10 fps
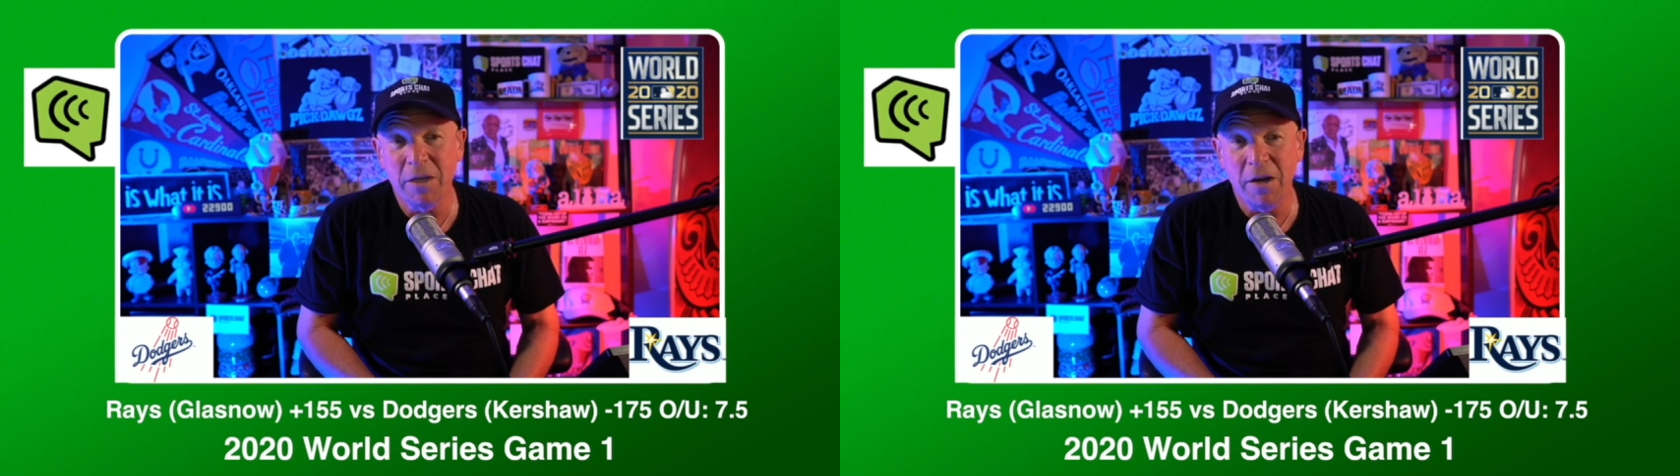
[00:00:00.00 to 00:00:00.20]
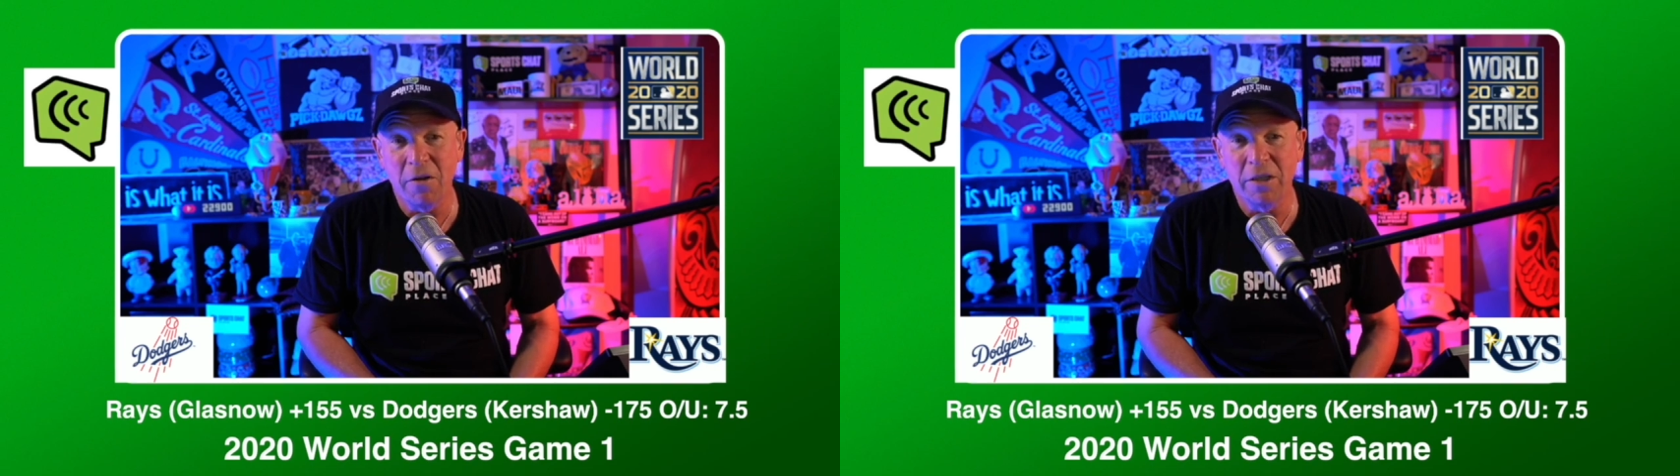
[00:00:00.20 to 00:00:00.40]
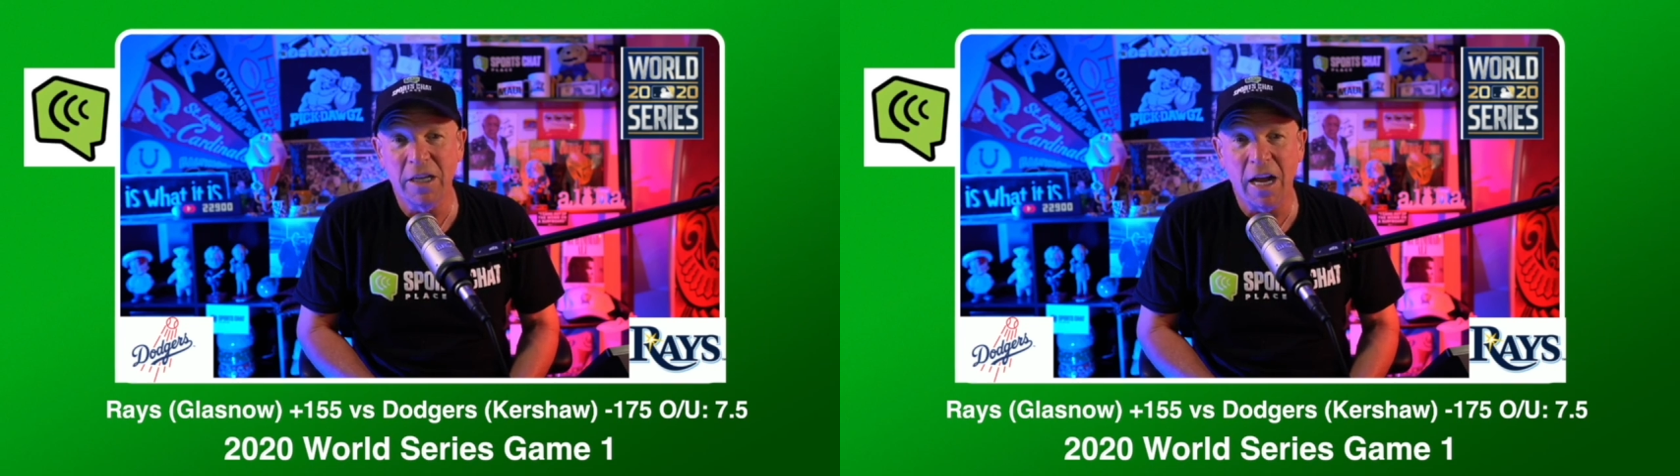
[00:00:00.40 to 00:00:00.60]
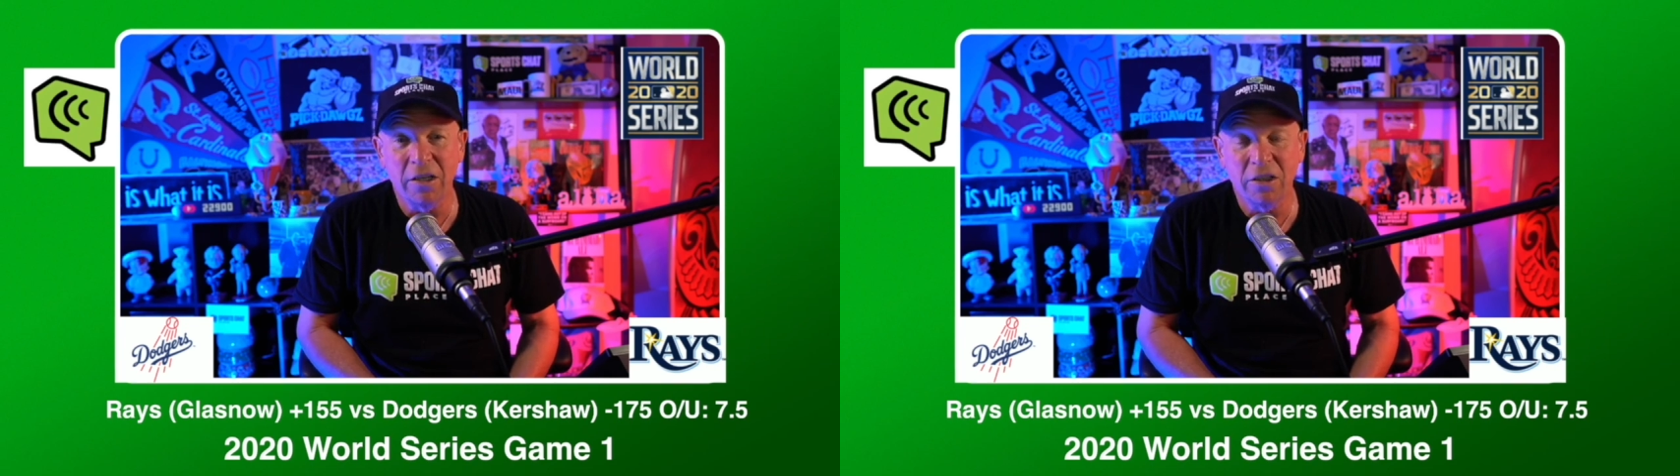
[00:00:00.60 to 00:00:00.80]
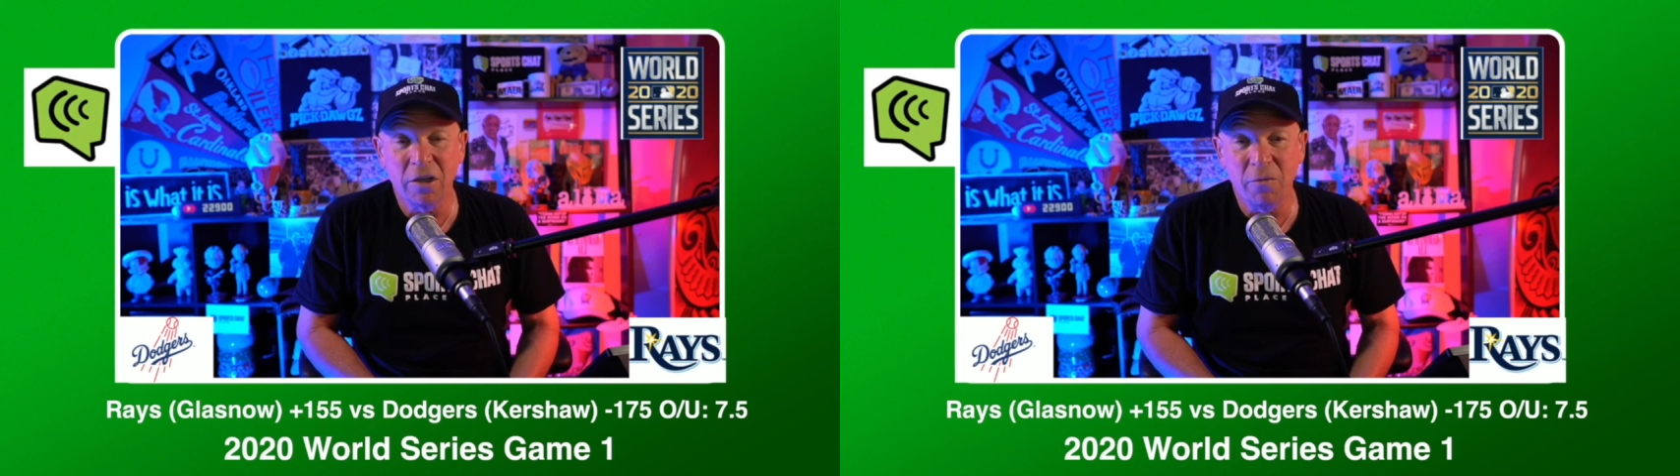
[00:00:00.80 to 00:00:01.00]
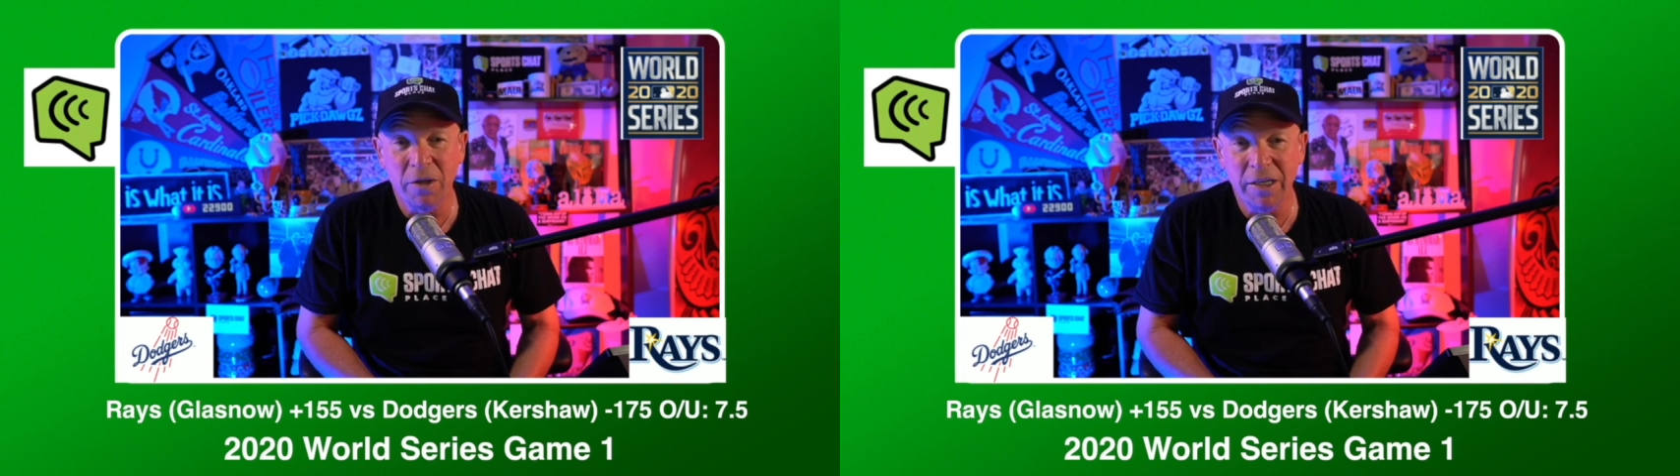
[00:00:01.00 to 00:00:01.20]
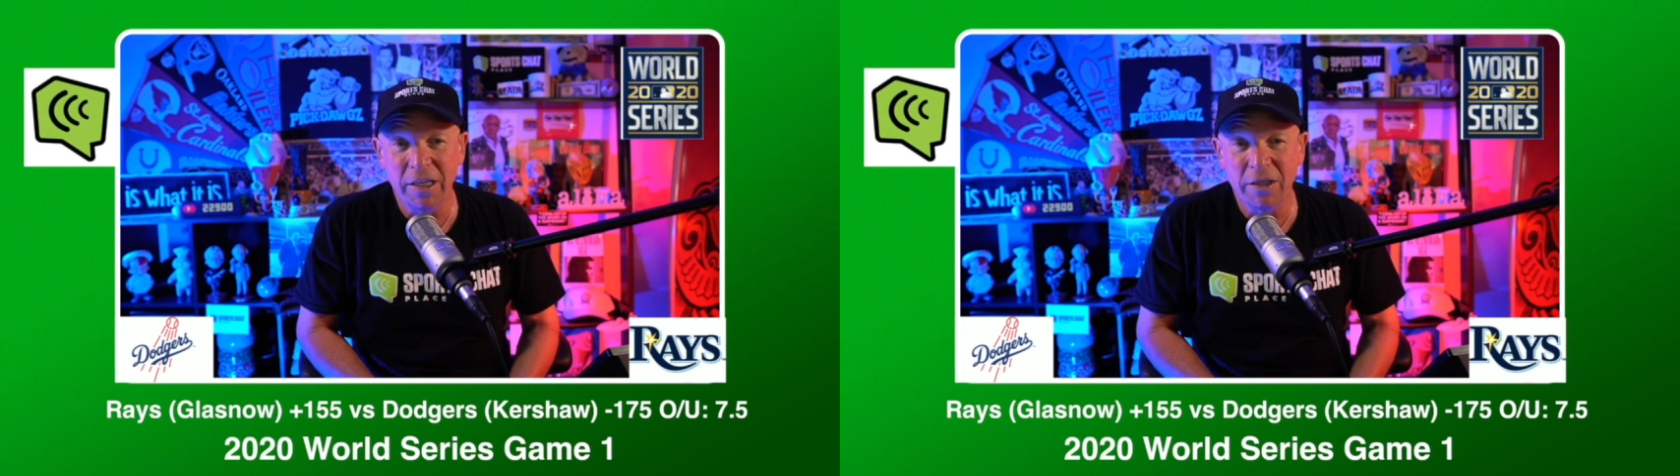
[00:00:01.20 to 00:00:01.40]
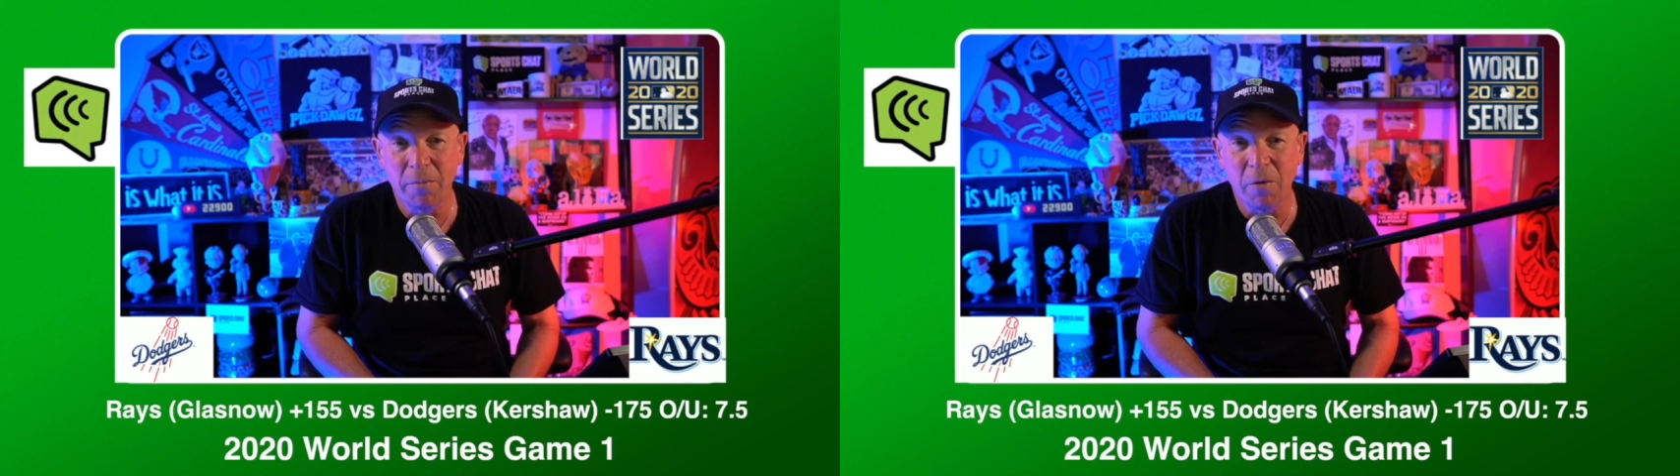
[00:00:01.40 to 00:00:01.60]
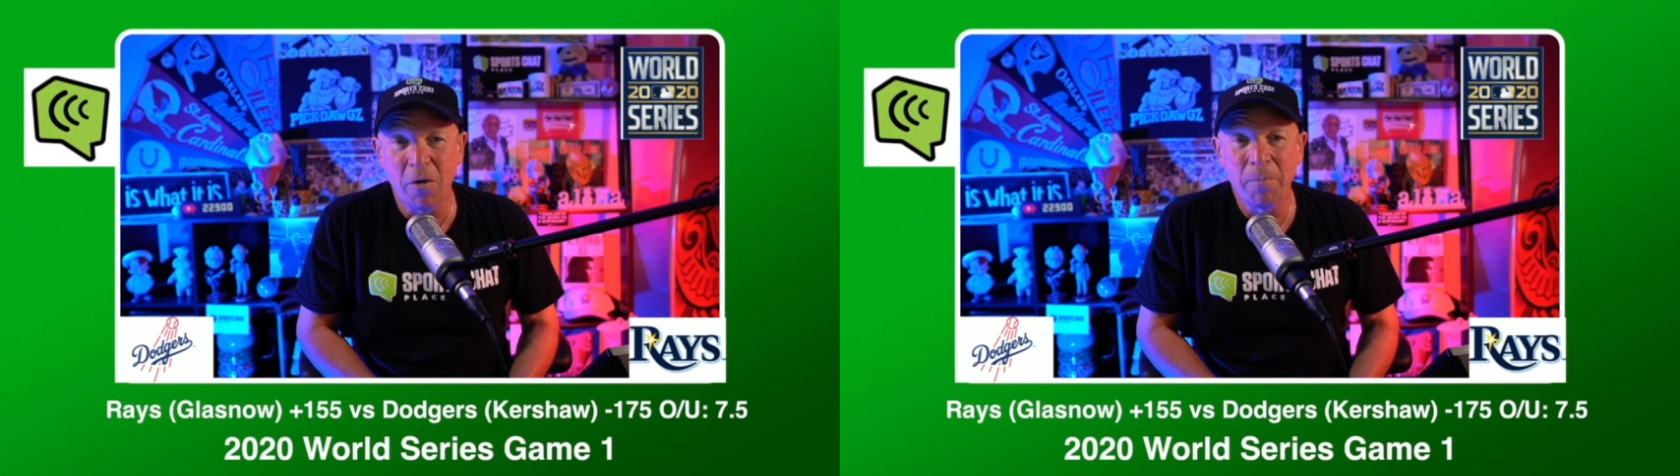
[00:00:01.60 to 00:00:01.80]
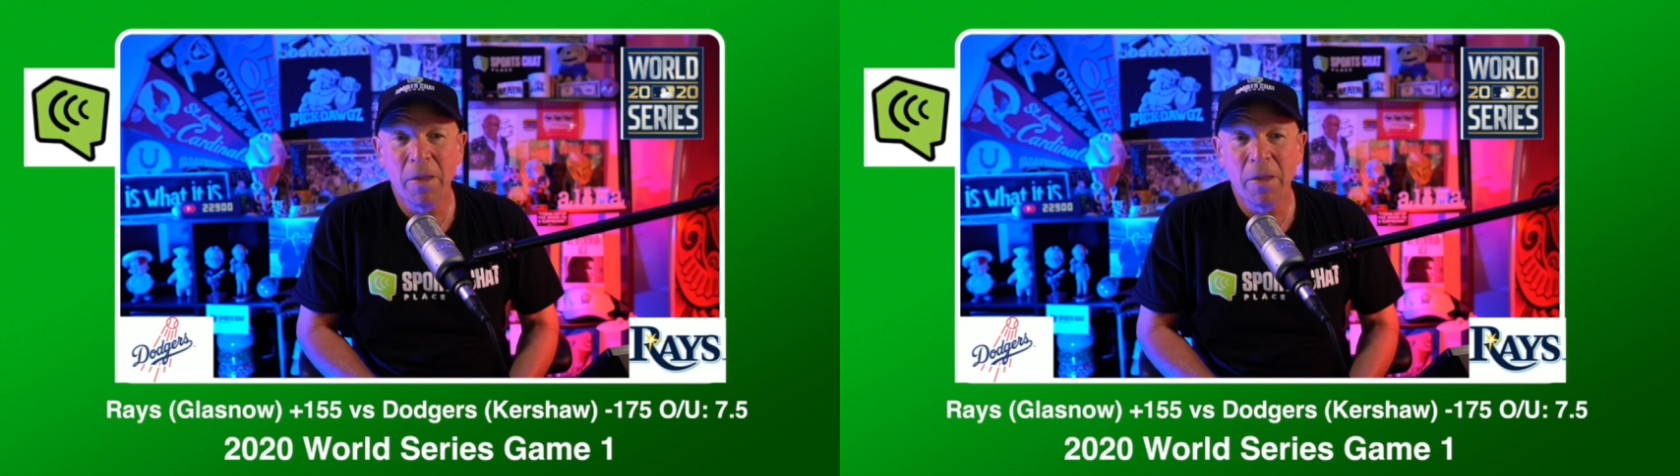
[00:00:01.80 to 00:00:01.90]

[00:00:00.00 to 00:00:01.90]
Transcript: I know the Dodgers can really hit the ball,